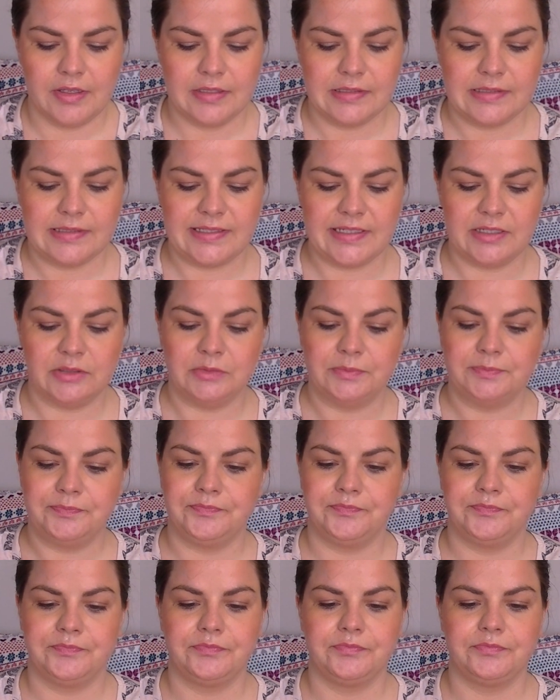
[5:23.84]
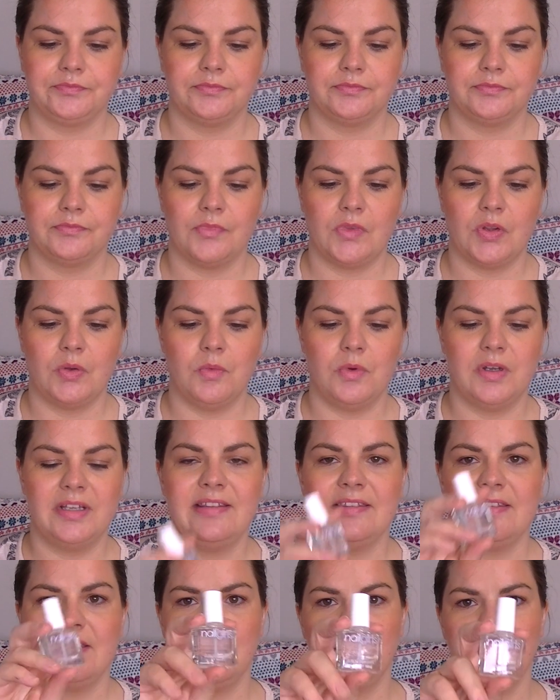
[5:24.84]
So,
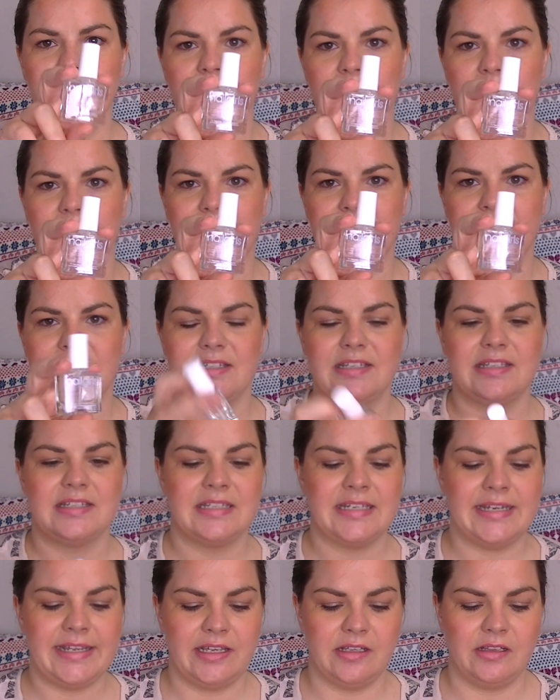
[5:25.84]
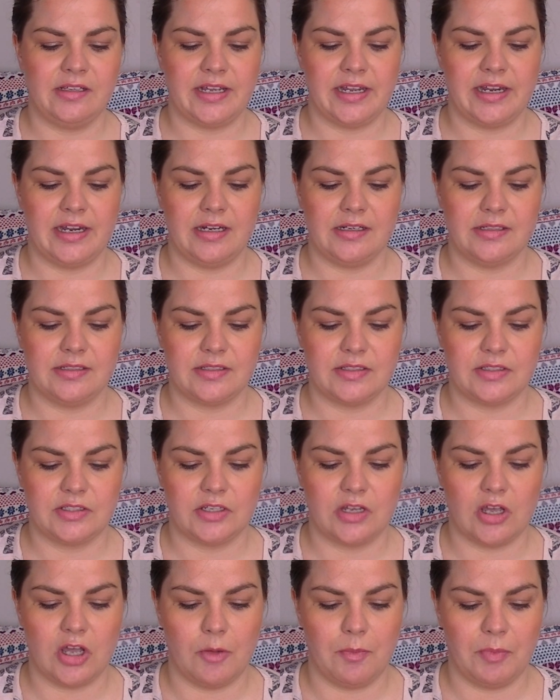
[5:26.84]
one thing we got is this Nail Girls
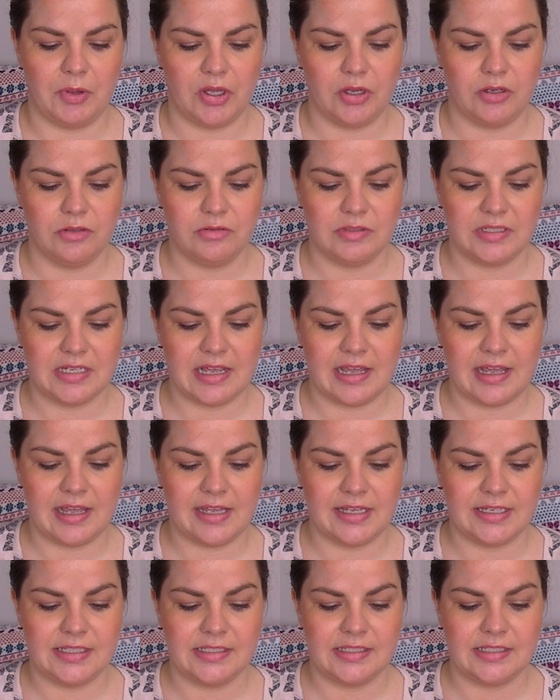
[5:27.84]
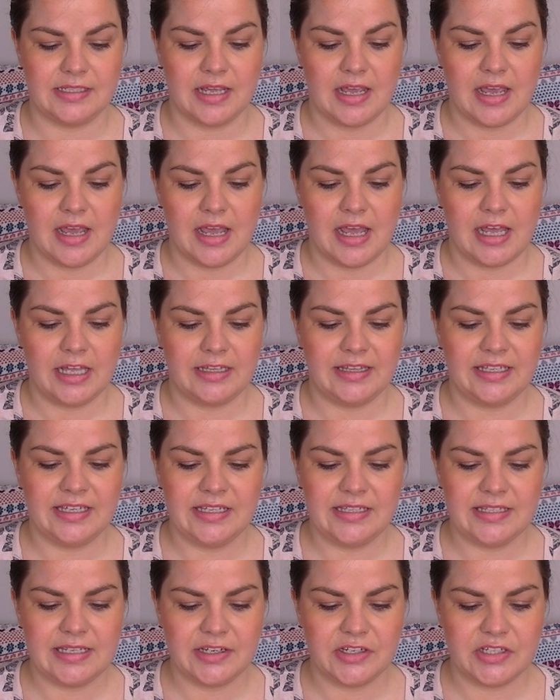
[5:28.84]
top coat, and I think
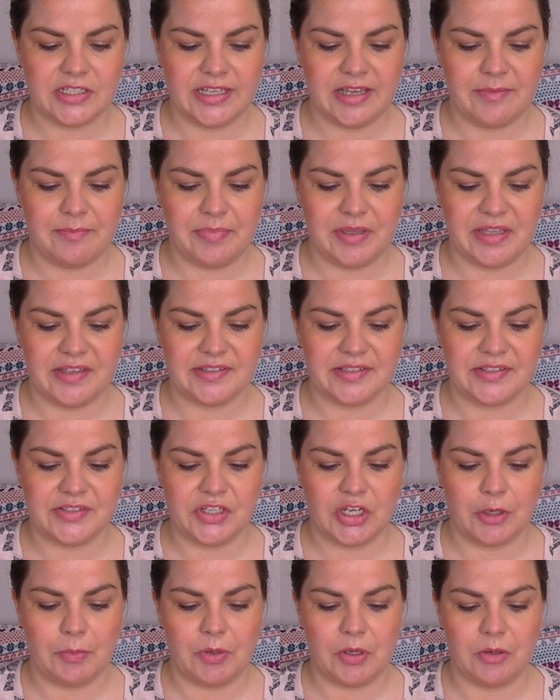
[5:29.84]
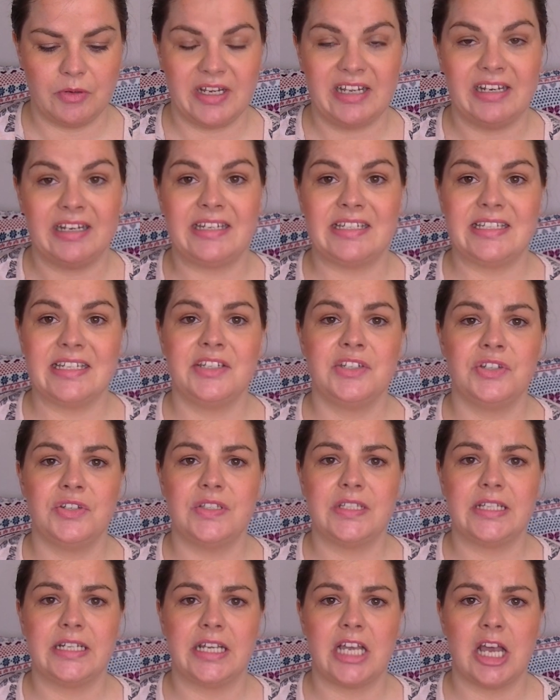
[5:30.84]
it's actually a base and top coat, and I did
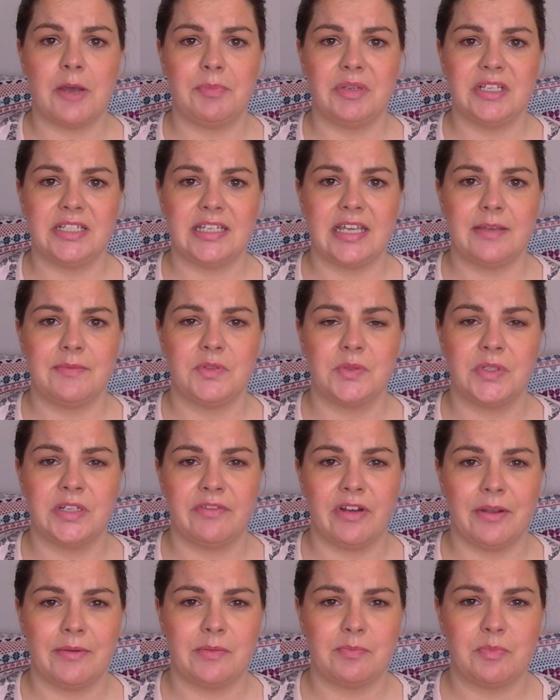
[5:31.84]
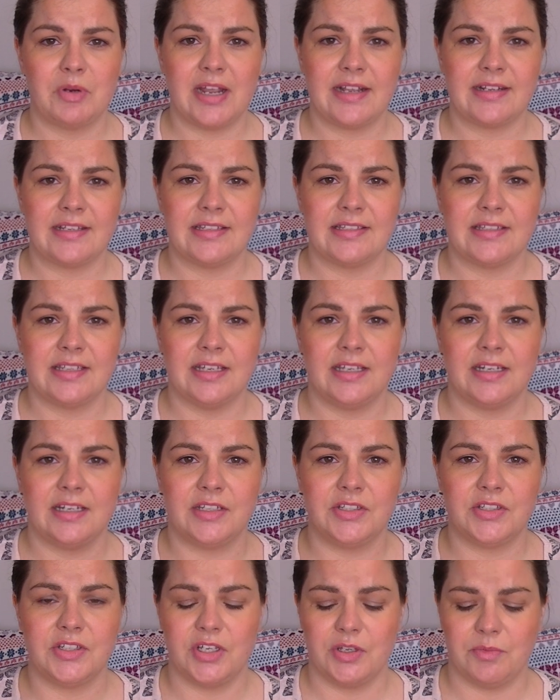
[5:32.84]
use it a couple of times whenever I was practicing
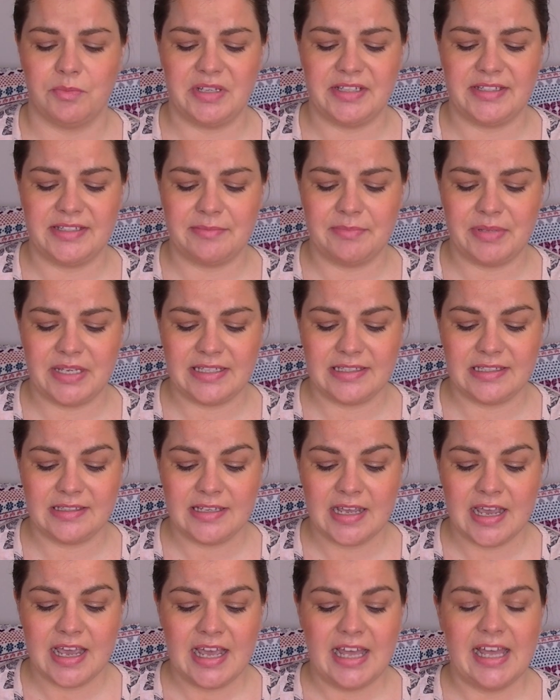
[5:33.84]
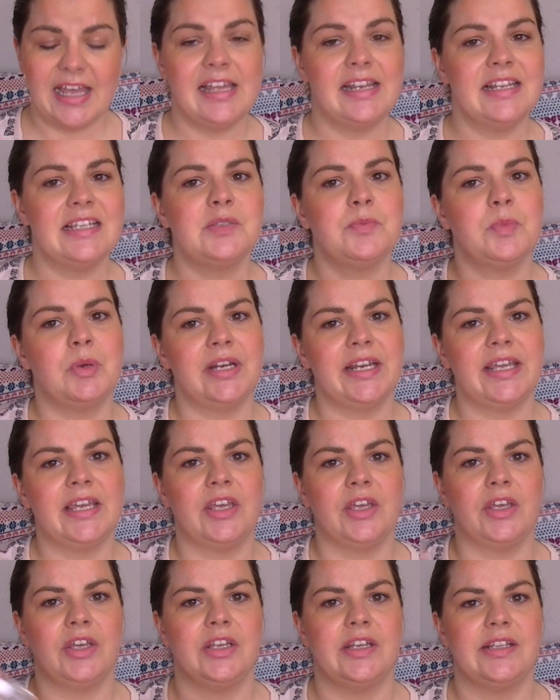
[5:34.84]
and doing bits and pieces, and it's pretty
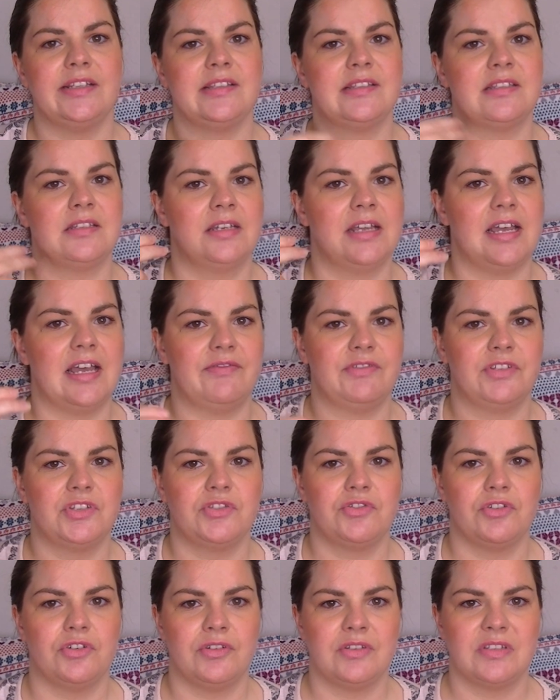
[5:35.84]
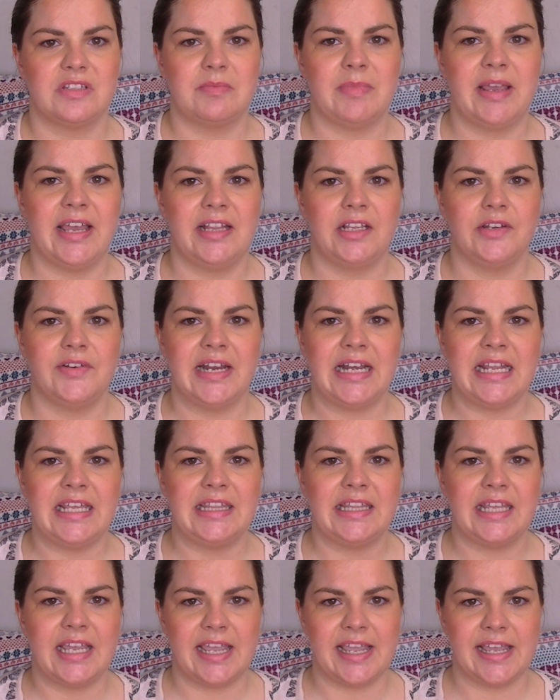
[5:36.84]
good. It doesn't have a strong smell or
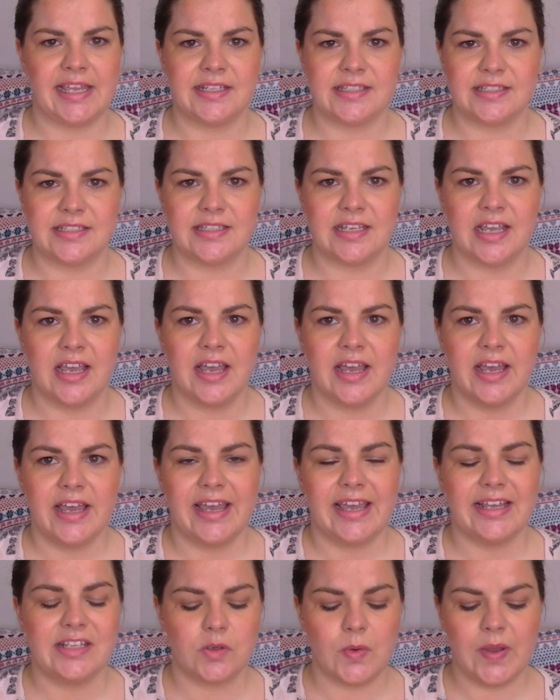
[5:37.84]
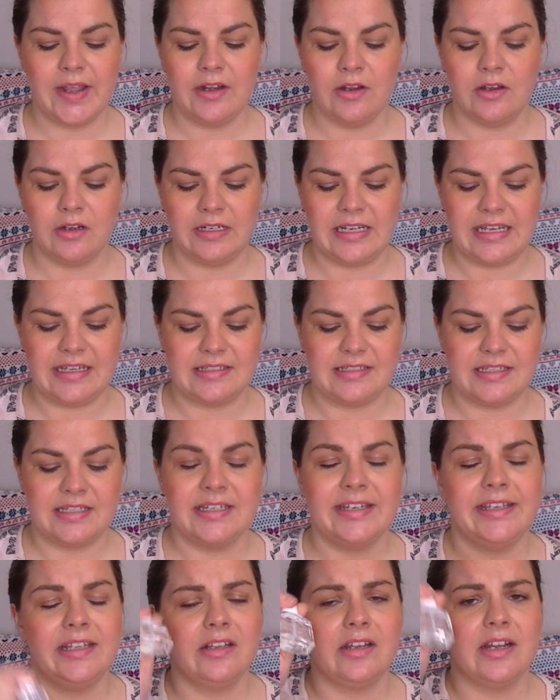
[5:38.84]
anything. It's quite long
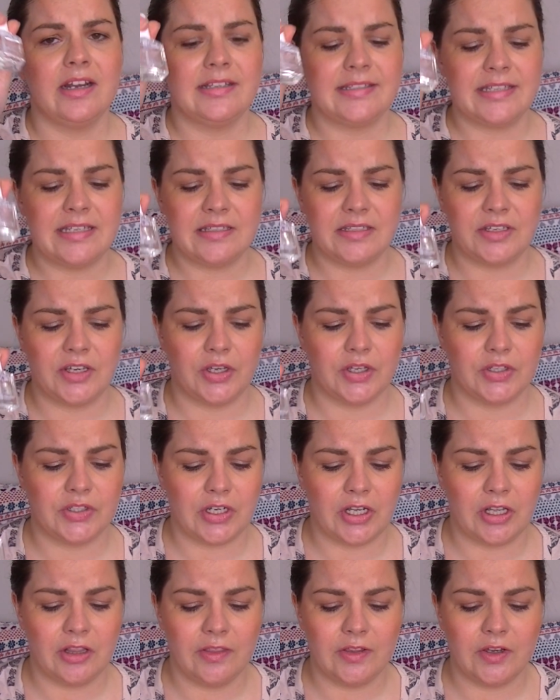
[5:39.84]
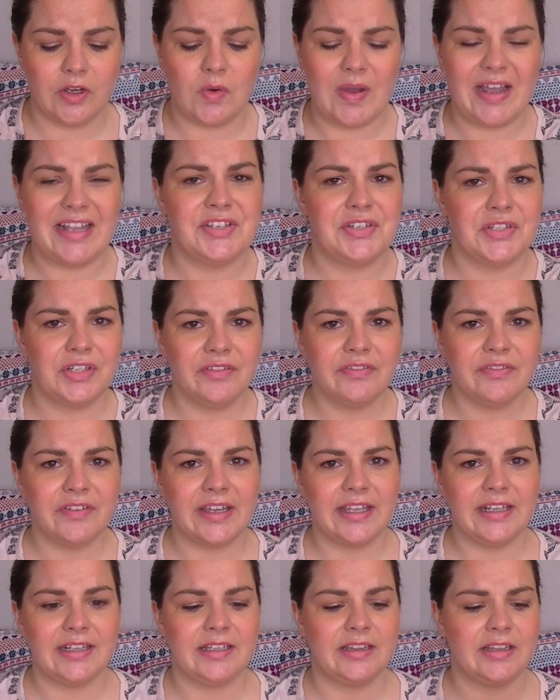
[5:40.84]
lasting. Nail Girls is good, although I do
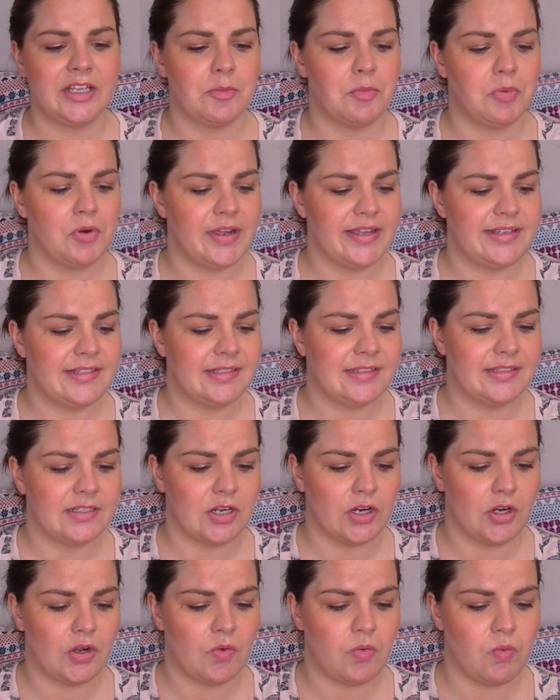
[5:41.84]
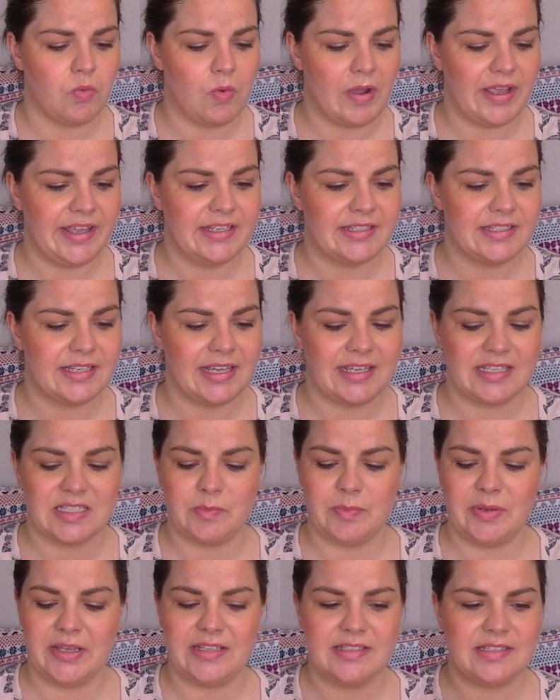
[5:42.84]
find that their prices are quite
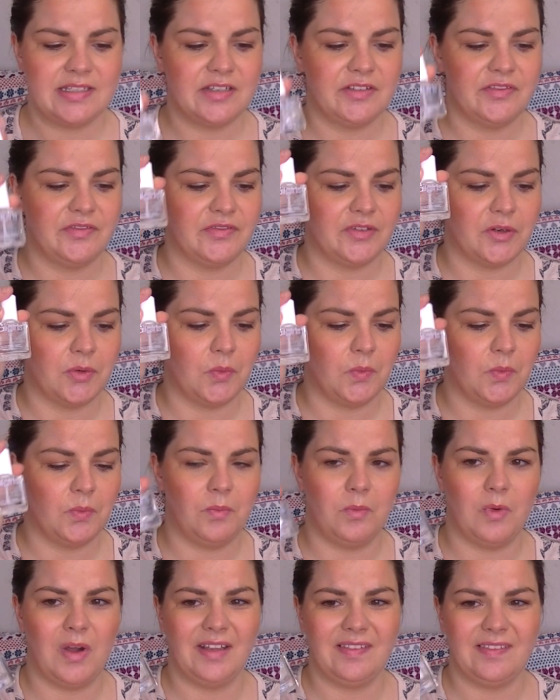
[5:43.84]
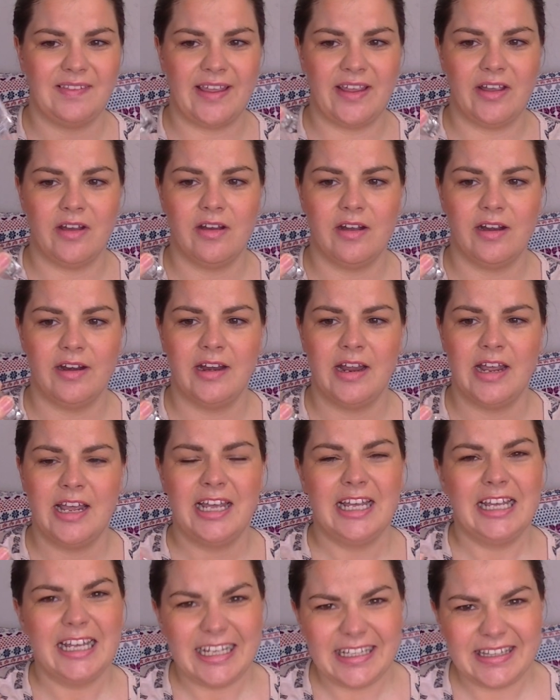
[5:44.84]
expensive for what they are.
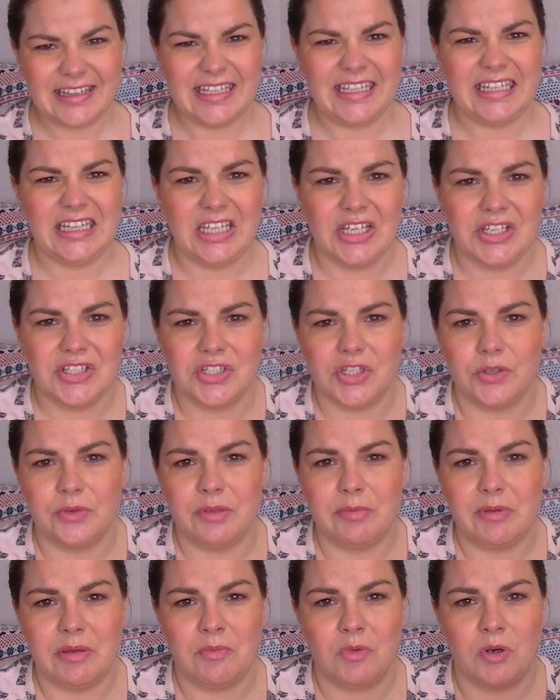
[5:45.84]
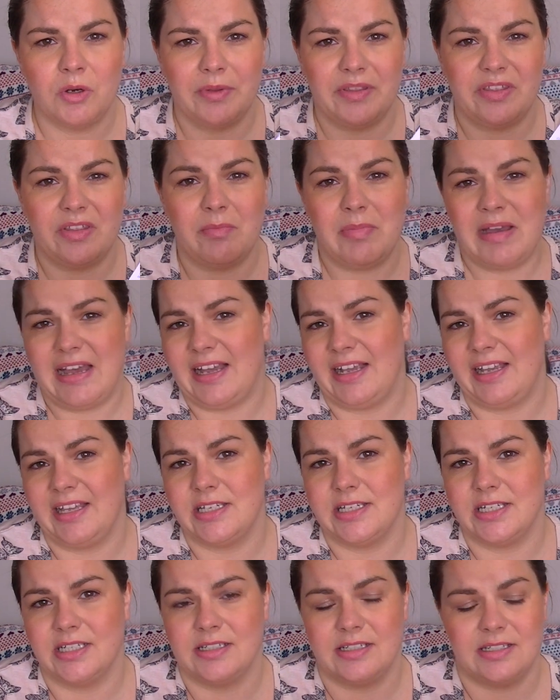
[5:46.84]
I think they could do a wee bit more with the
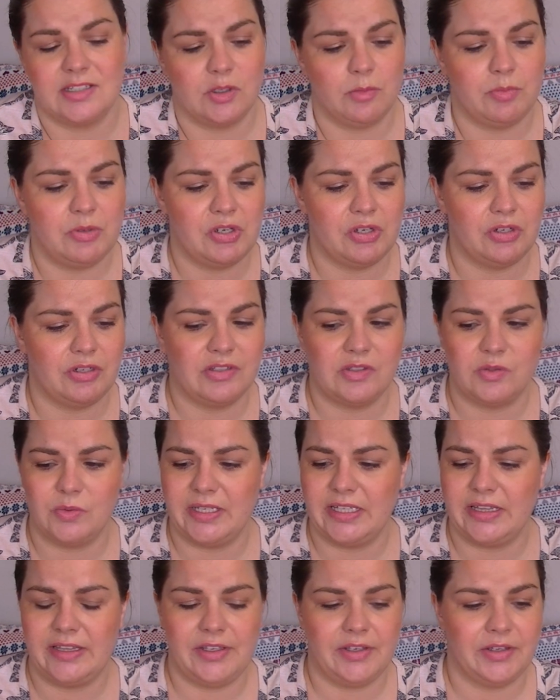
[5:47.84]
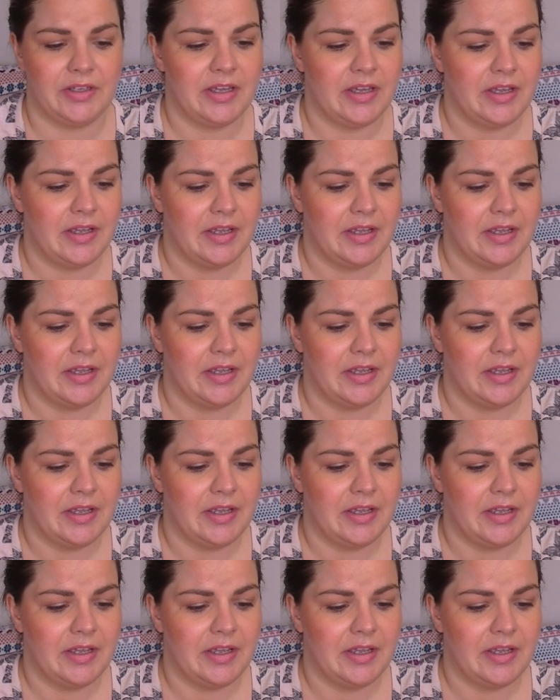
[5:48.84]
packaging, to be honest with you.